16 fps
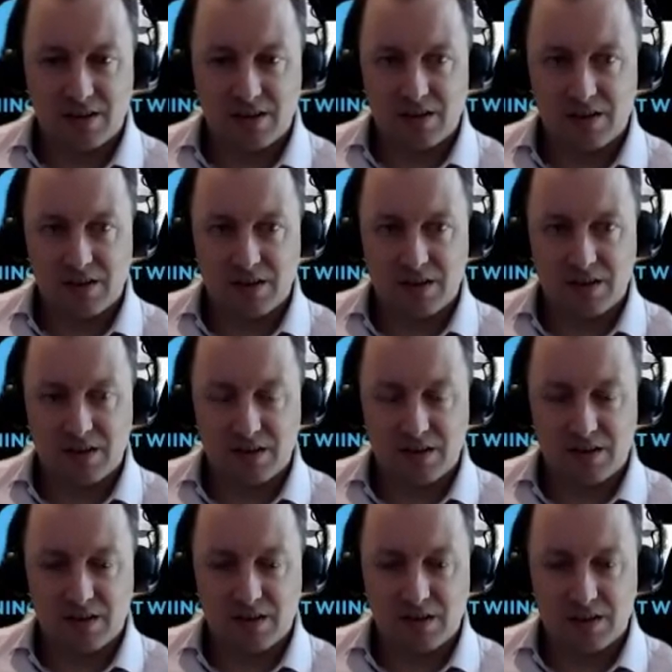
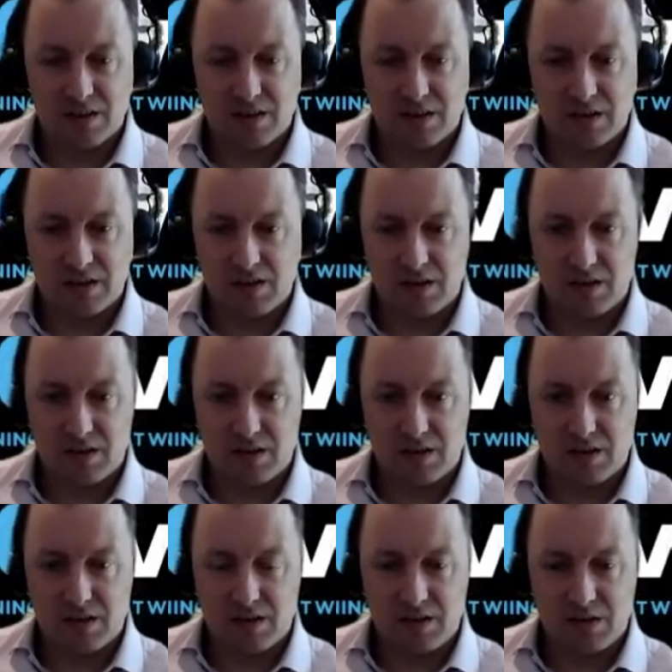
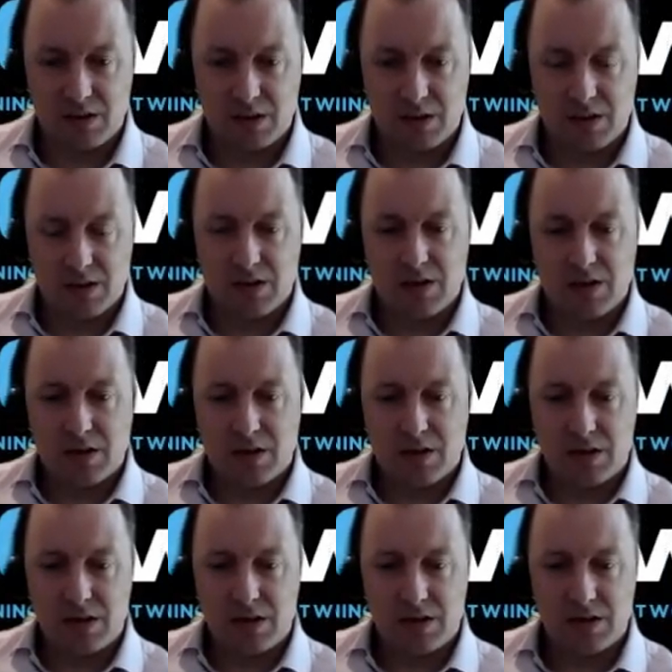
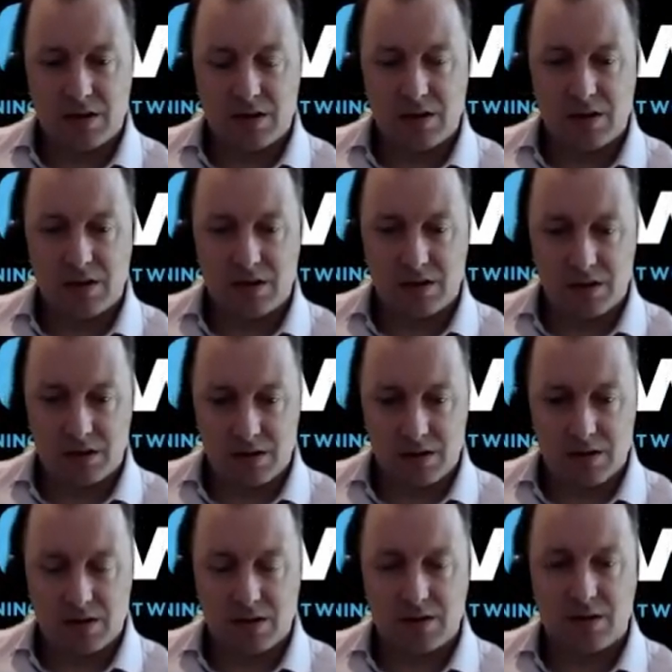
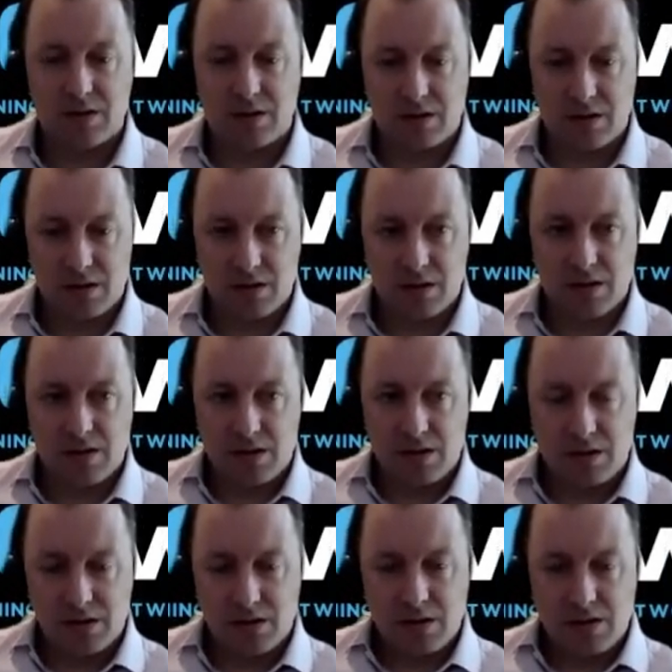
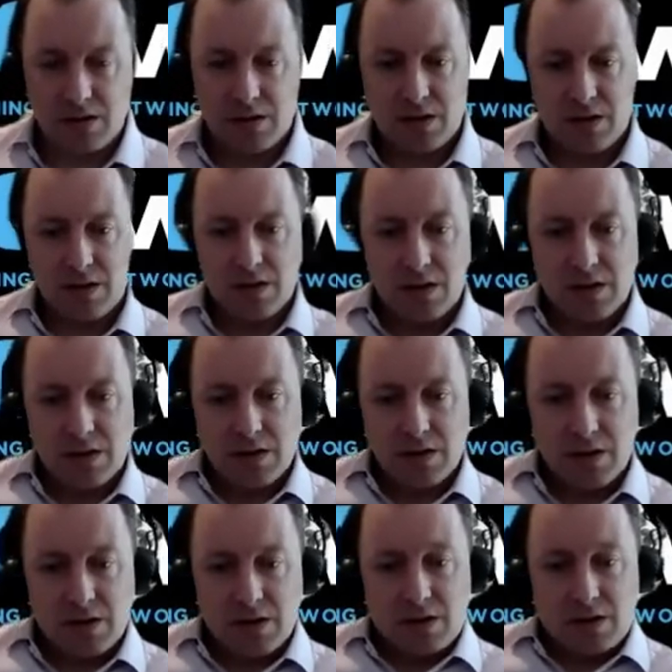
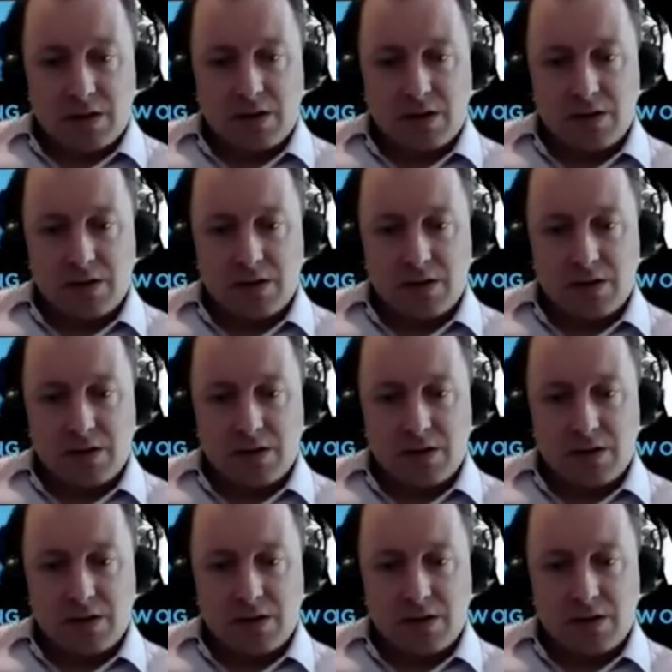This person isn't speaking.